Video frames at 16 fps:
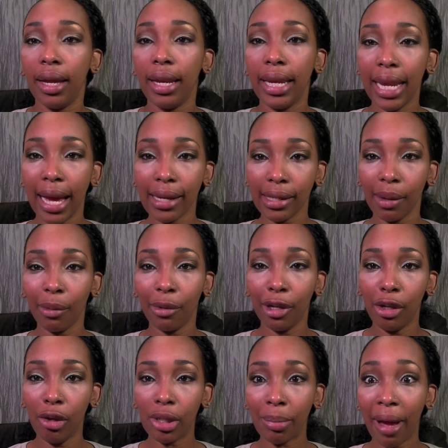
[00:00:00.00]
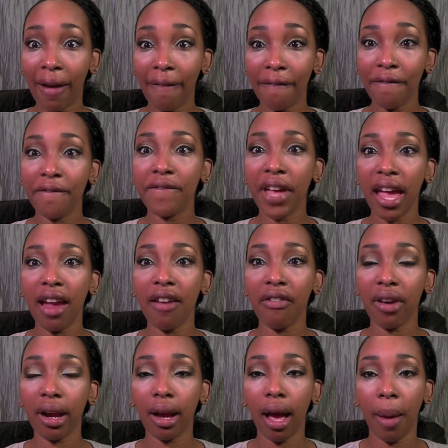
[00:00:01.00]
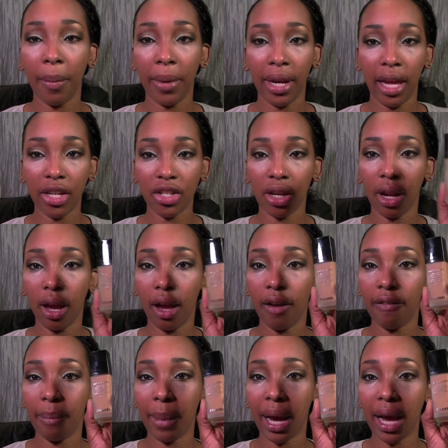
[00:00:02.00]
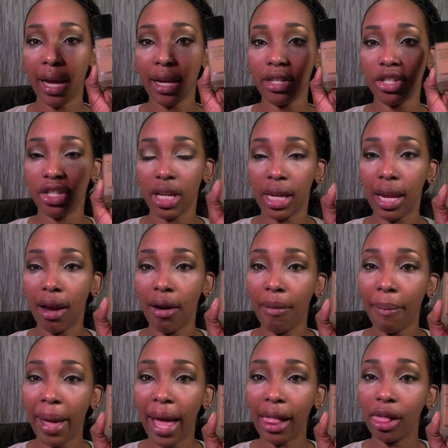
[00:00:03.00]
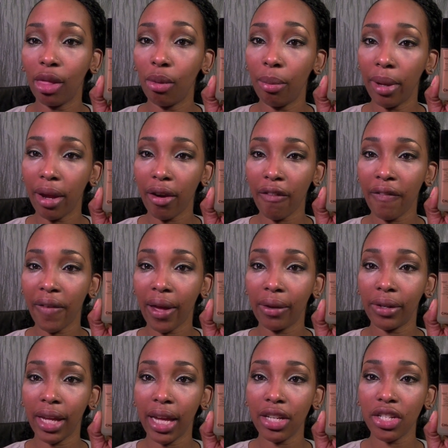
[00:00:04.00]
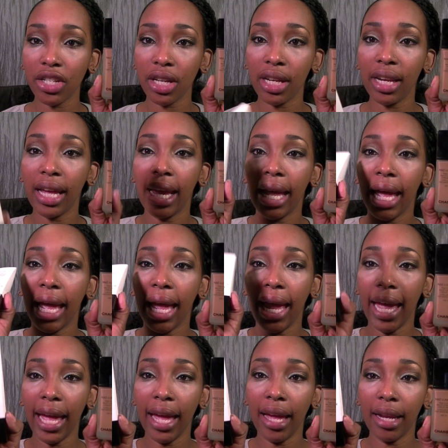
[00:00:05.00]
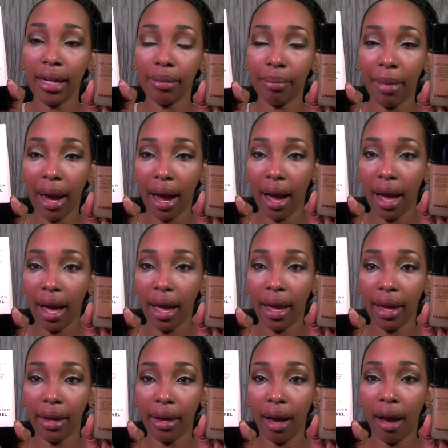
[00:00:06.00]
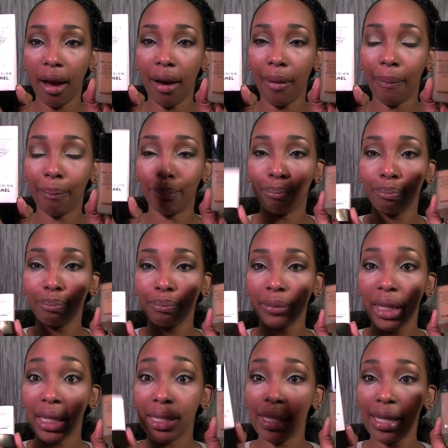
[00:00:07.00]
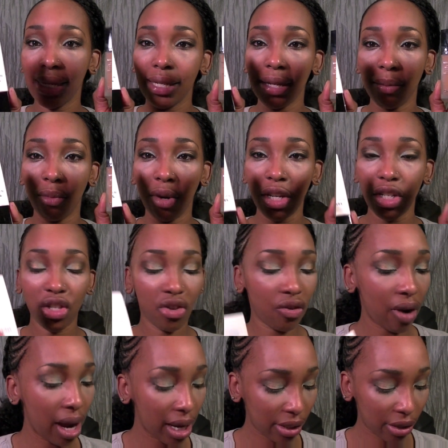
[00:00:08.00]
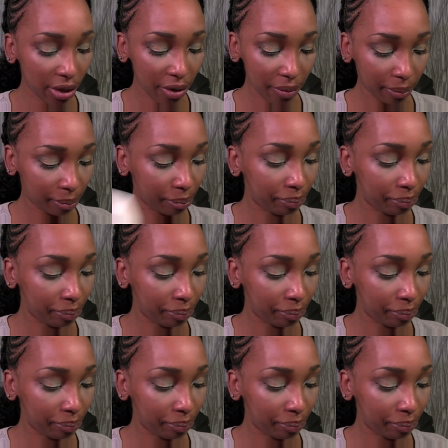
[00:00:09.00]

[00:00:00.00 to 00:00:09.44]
Next, I'm going to use my favorite combination of my Chanel Matte Lumiere Foundation and my tinted moisturizer.